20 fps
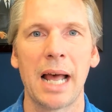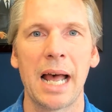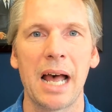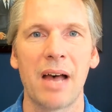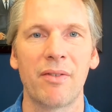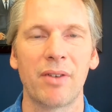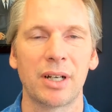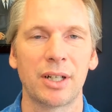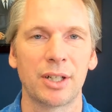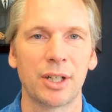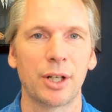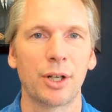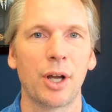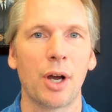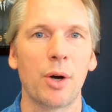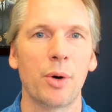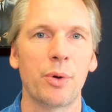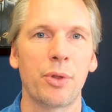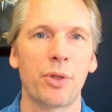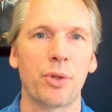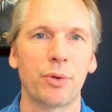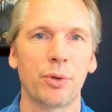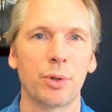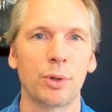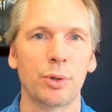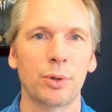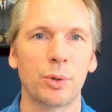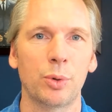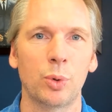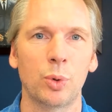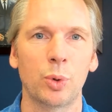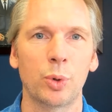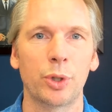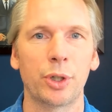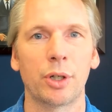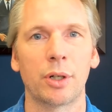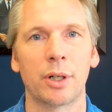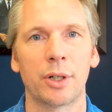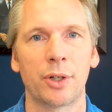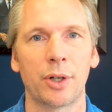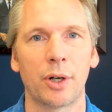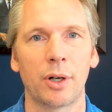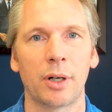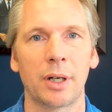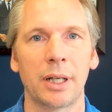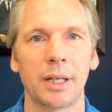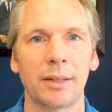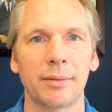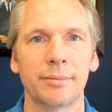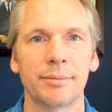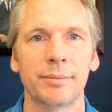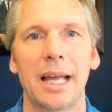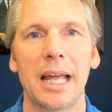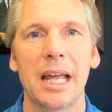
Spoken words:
having to go through your attorney.